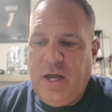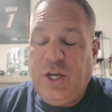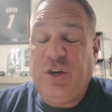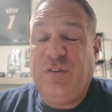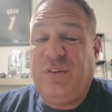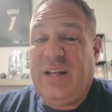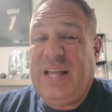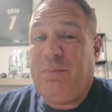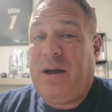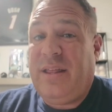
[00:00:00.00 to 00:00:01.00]
and you divide
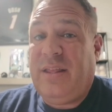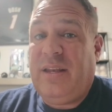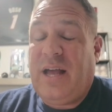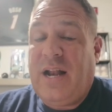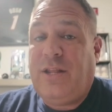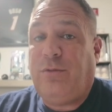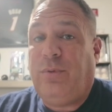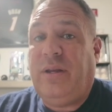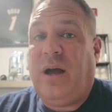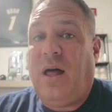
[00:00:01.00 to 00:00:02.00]
that by the
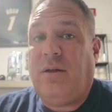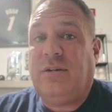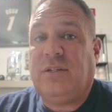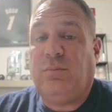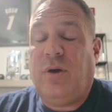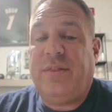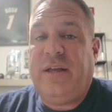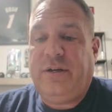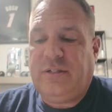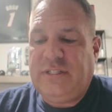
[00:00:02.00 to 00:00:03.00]
$93 a month
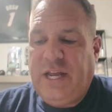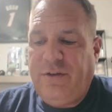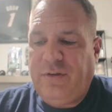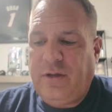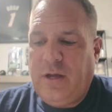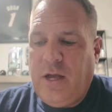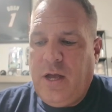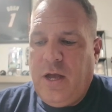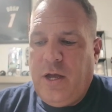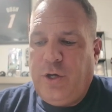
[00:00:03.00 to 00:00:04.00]
that you're saving,
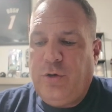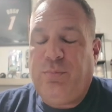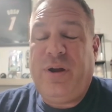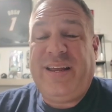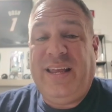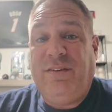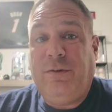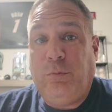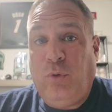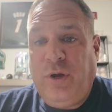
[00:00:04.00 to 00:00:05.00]
your break
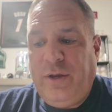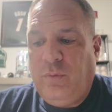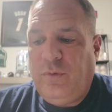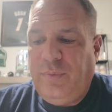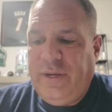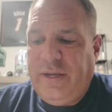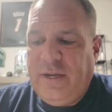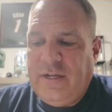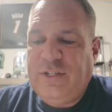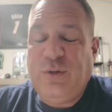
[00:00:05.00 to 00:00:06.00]
even point would be
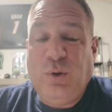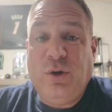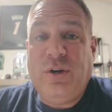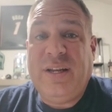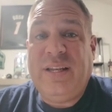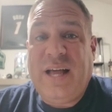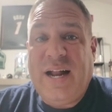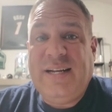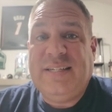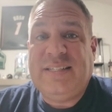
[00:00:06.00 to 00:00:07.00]

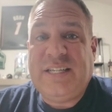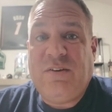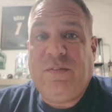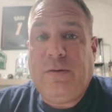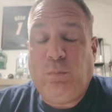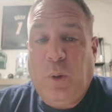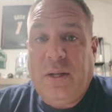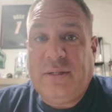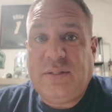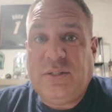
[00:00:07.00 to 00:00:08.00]
297
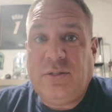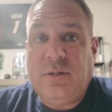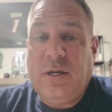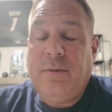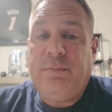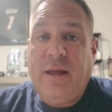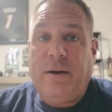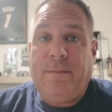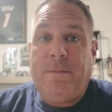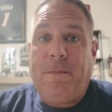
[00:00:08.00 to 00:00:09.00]
months. Now,